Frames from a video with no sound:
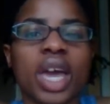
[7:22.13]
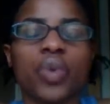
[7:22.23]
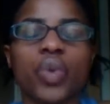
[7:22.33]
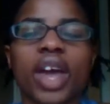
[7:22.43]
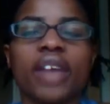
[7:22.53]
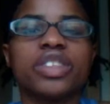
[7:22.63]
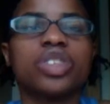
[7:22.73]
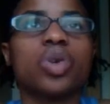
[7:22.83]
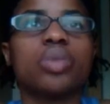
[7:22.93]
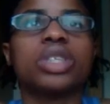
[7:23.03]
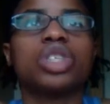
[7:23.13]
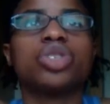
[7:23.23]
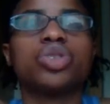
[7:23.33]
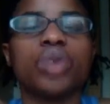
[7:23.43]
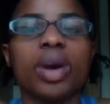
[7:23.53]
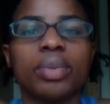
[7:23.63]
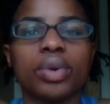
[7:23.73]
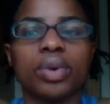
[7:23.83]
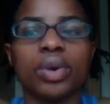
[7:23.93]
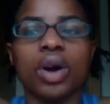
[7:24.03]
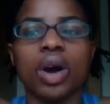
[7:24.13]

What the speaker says: We have so much trouble,